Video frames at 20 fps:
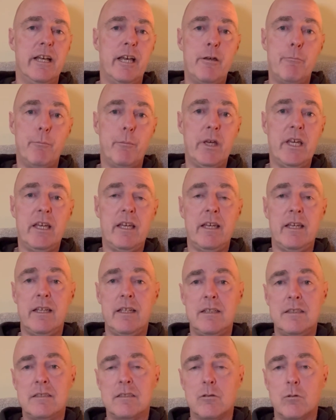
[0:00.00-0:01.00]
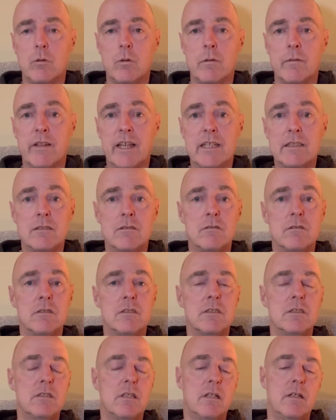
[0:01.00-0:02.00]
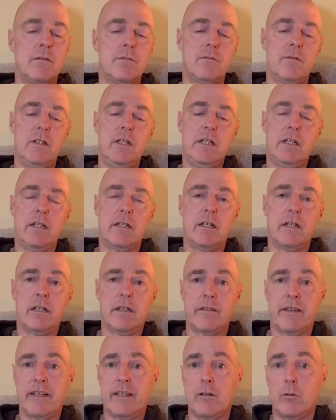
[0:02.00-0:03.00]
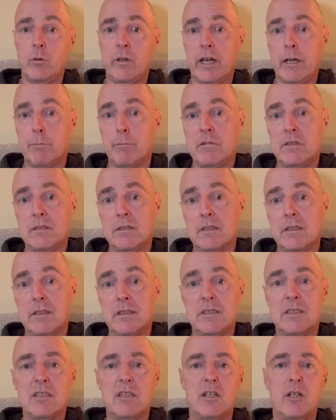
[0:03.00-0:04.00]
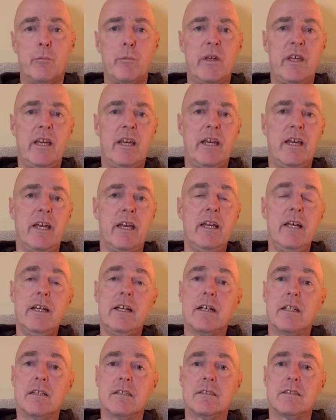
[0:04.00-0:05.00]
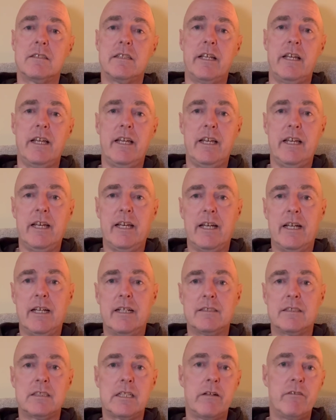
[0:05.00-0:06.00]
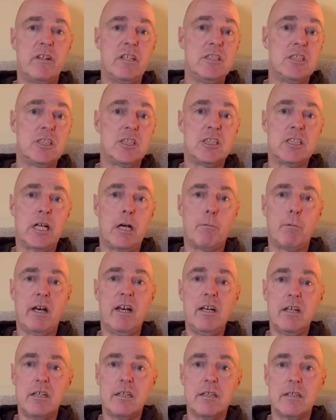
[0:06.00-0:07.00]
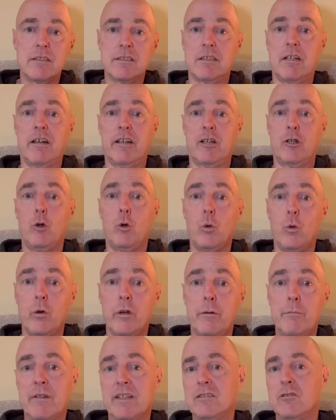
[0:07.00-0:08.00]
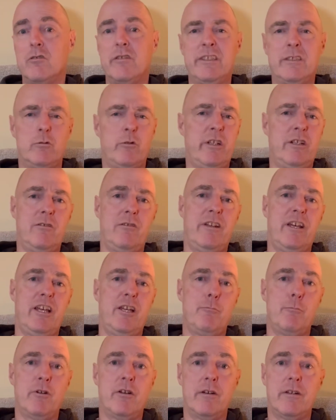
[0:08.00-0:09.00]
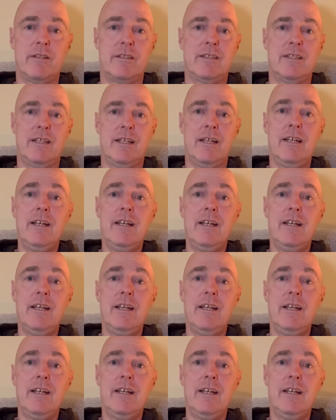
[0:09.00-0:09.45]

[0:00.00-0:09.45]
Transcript: MBEs and all of that sort of stuff. That all happens at this time of year. And I see Savage Jabba, as I call him, that's not his real name, but